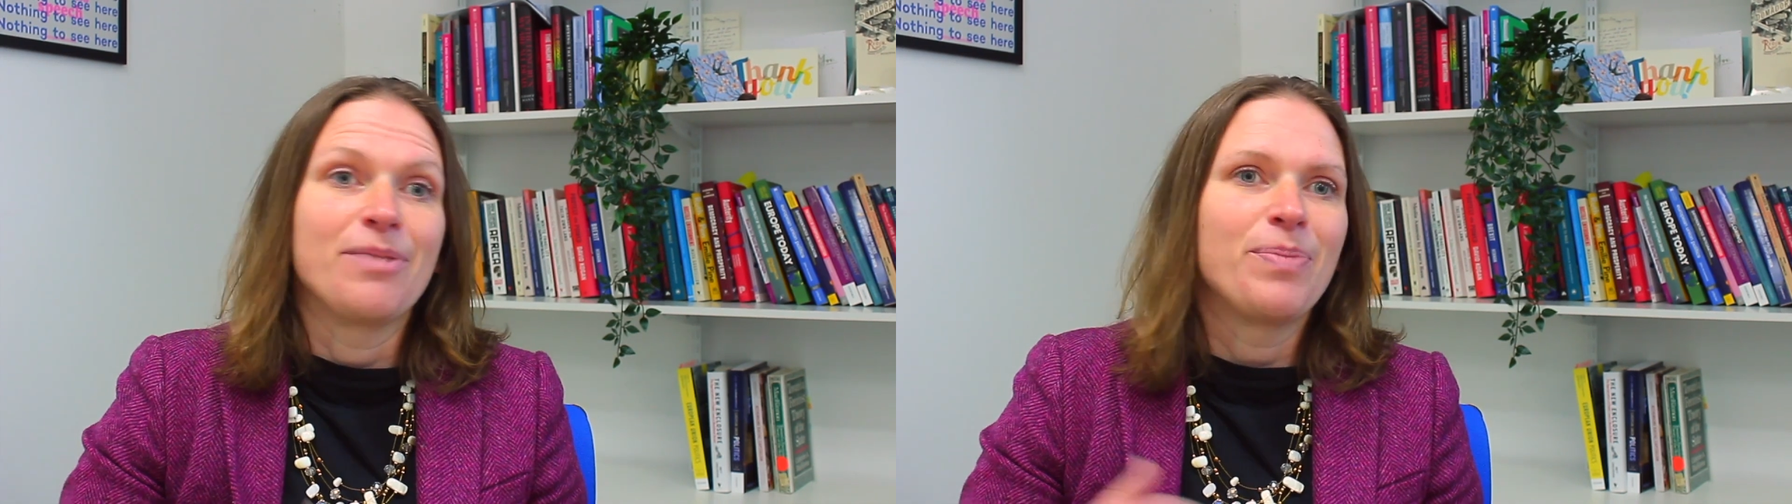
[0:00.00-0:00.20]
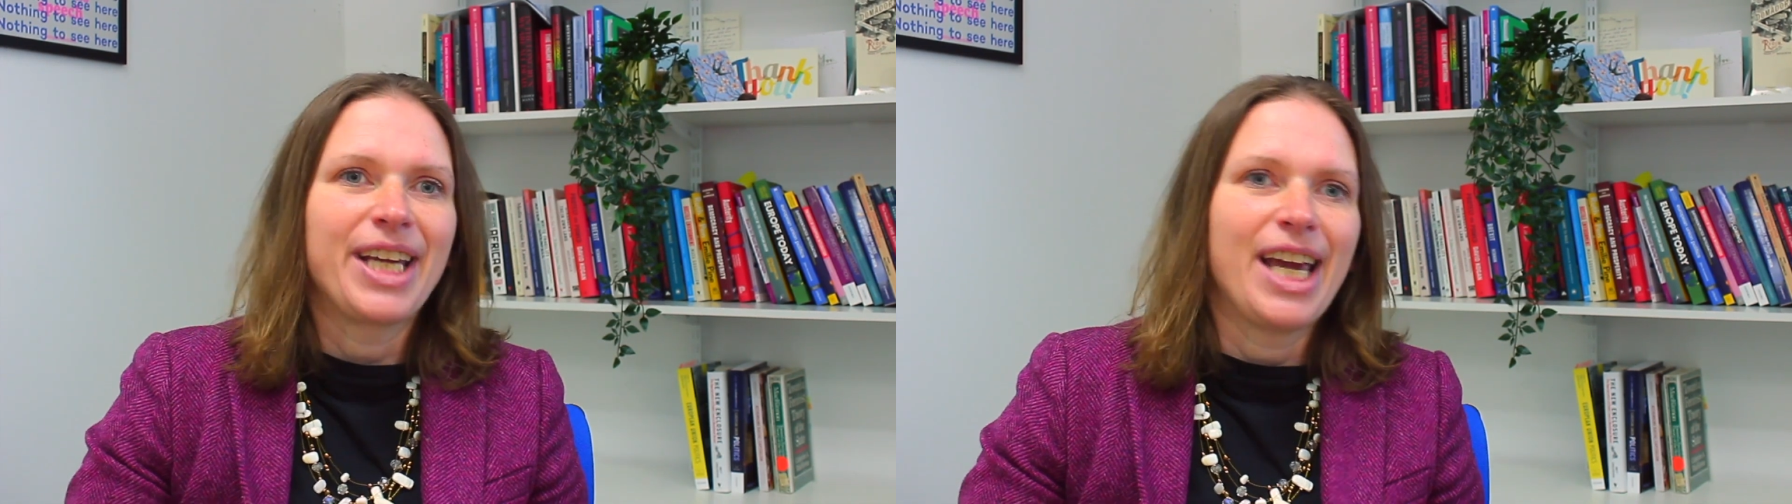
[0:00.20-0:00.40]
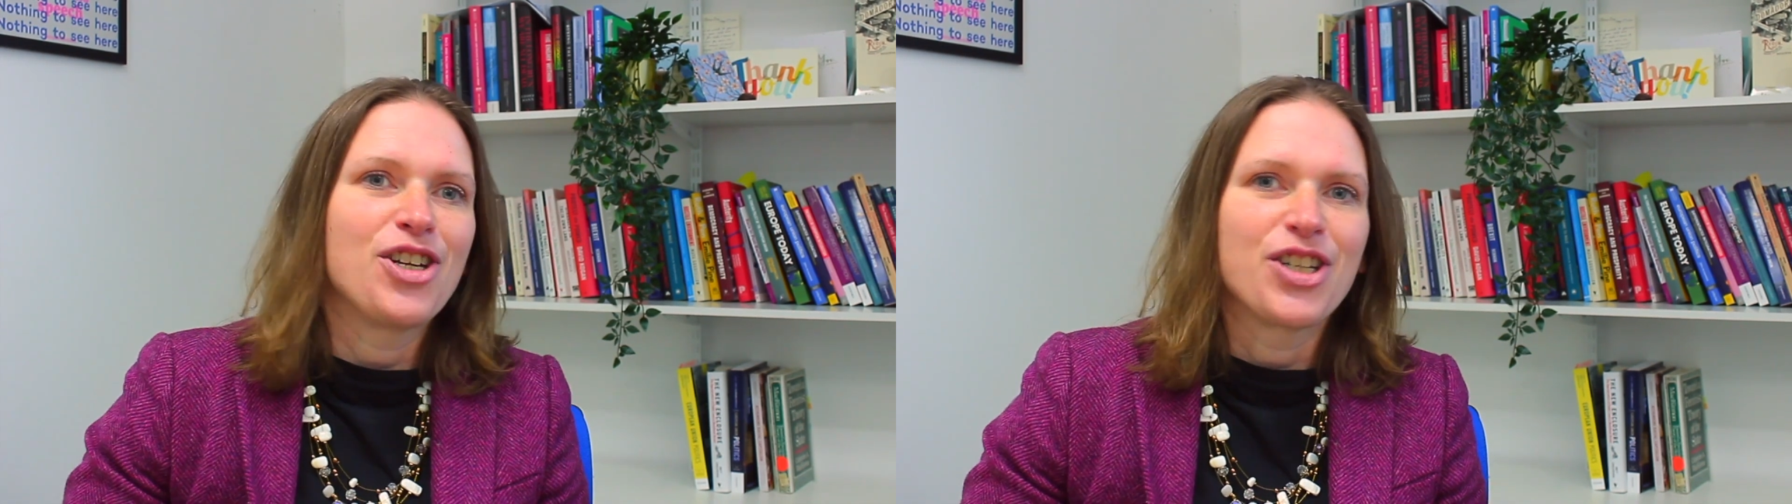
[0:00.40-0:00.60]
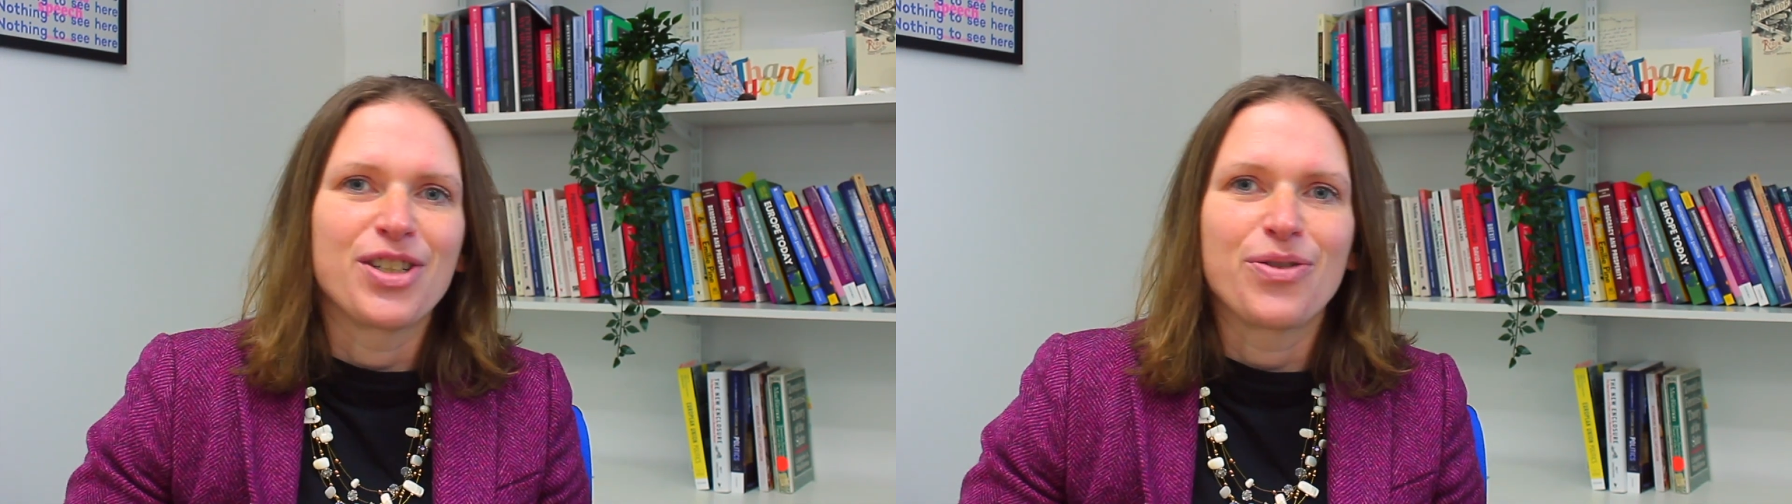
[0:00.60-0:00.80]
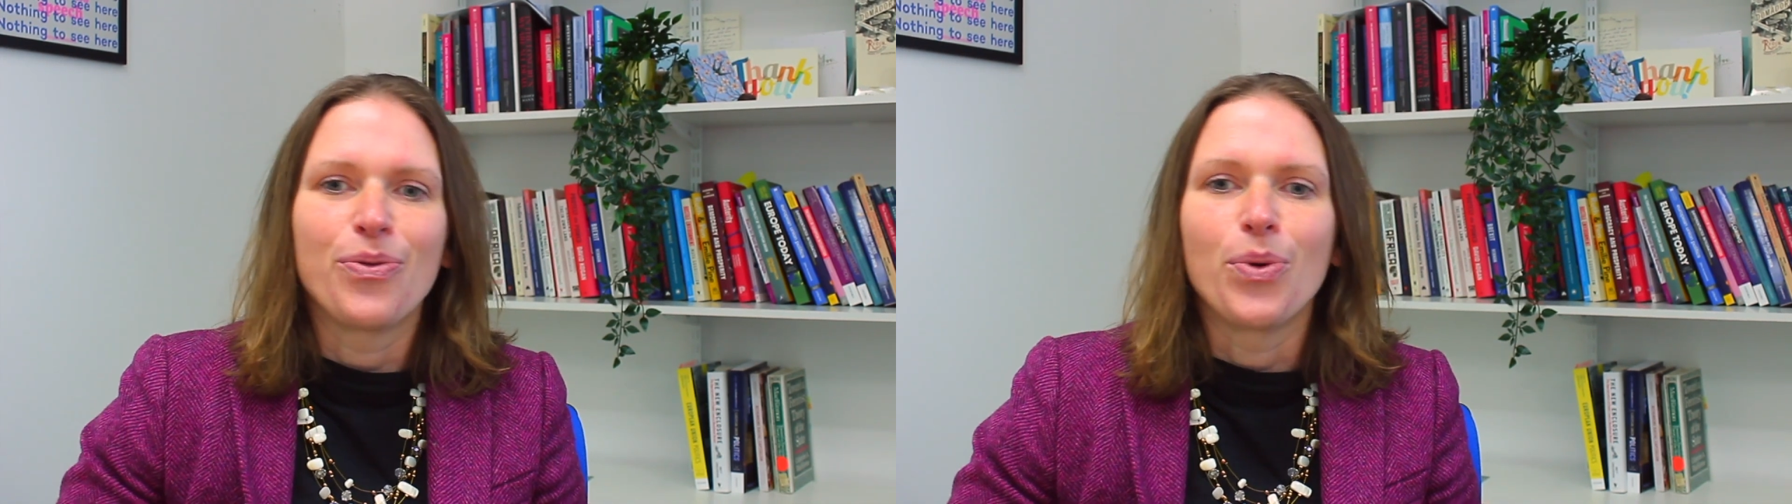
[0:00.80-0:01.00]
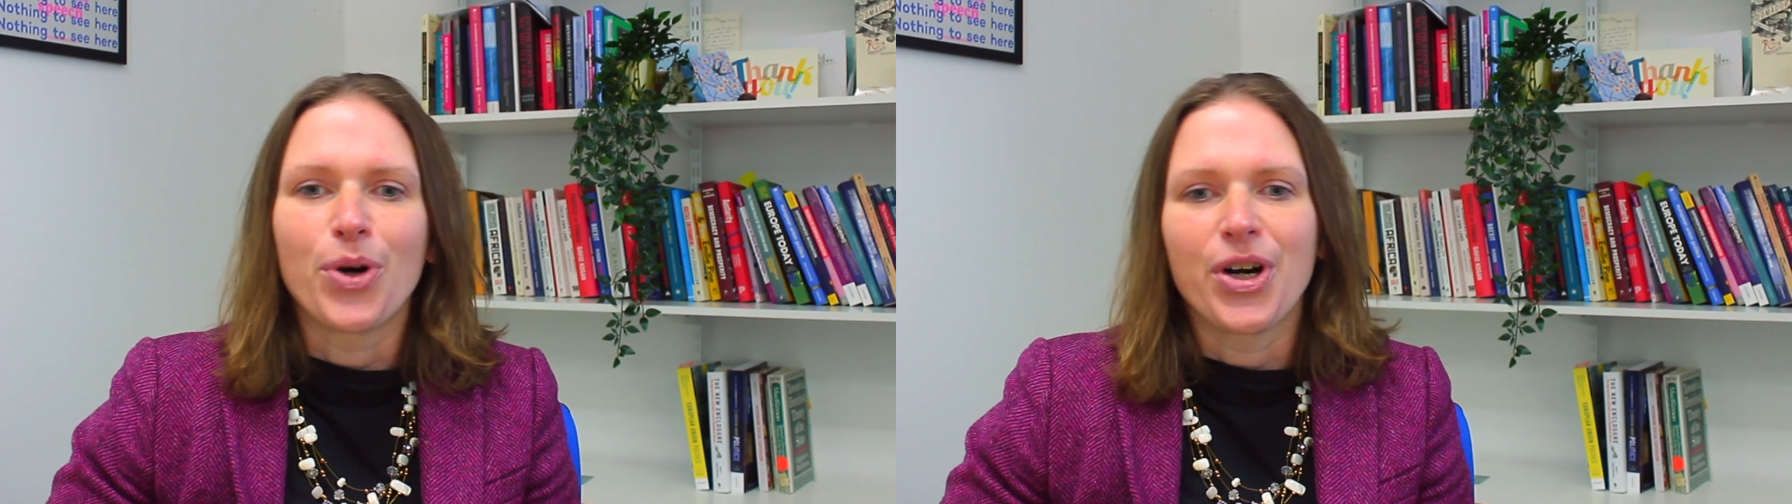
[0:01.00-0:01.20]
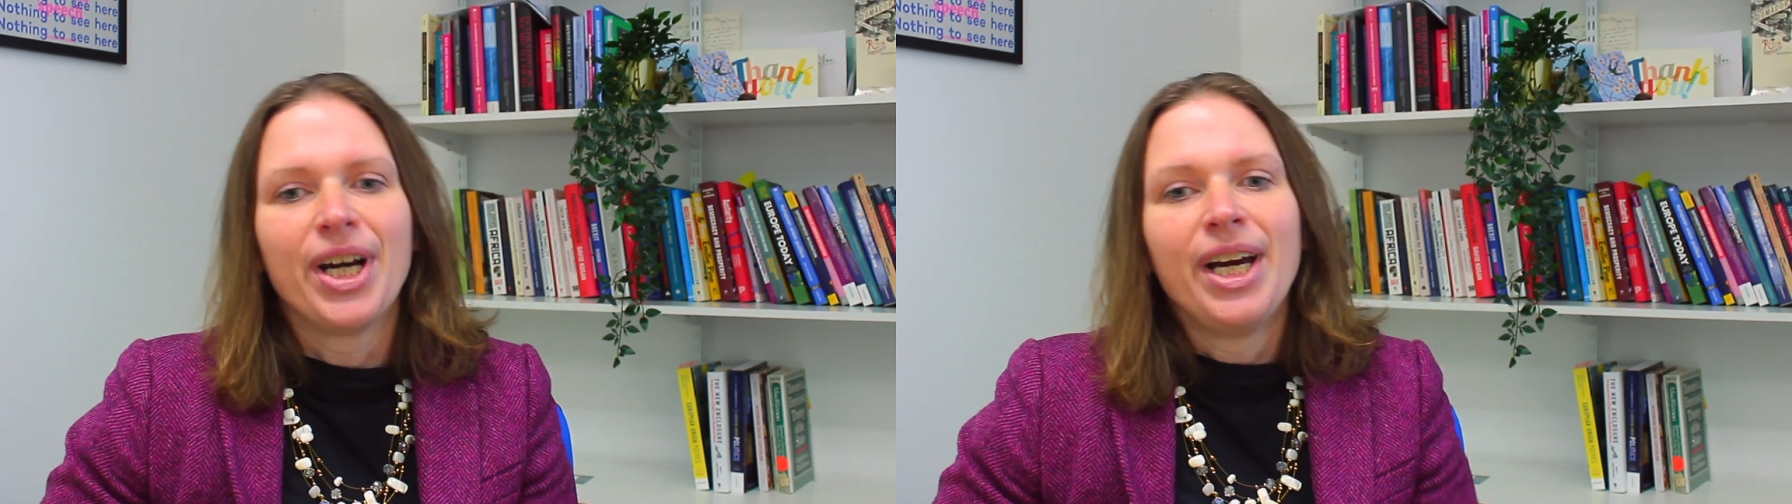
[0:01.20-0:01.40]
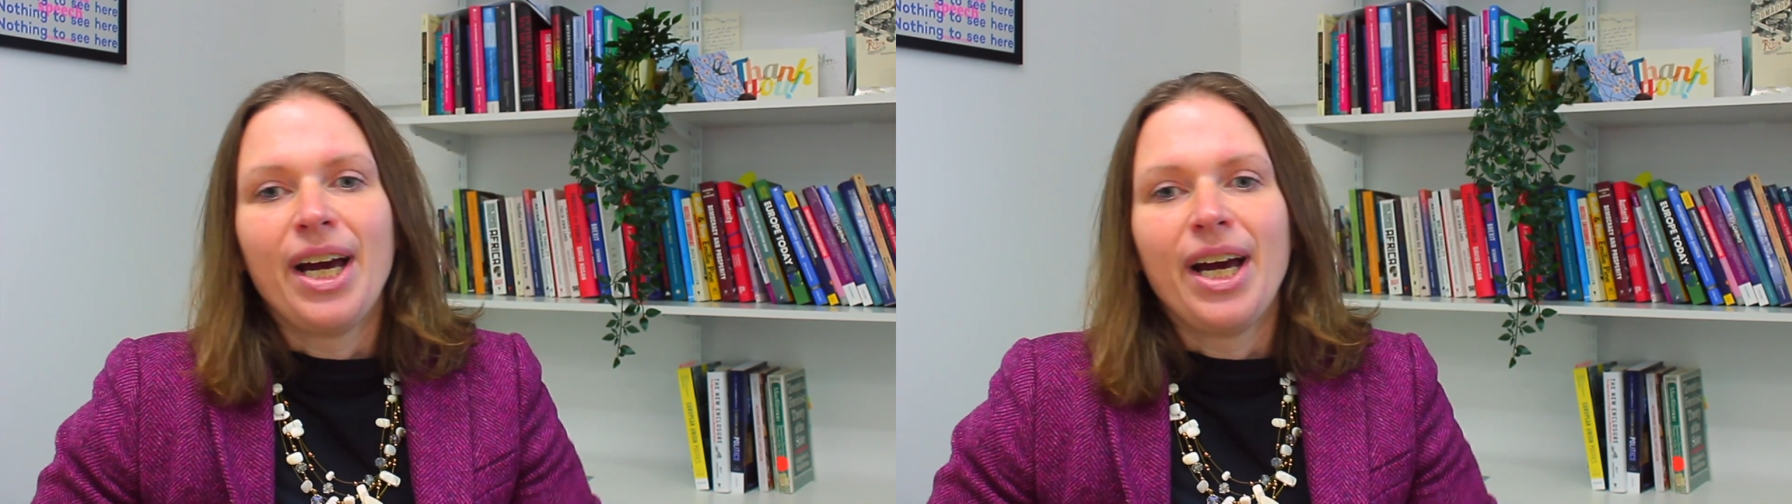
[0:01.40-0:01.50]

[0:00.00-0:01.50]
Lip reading: implications for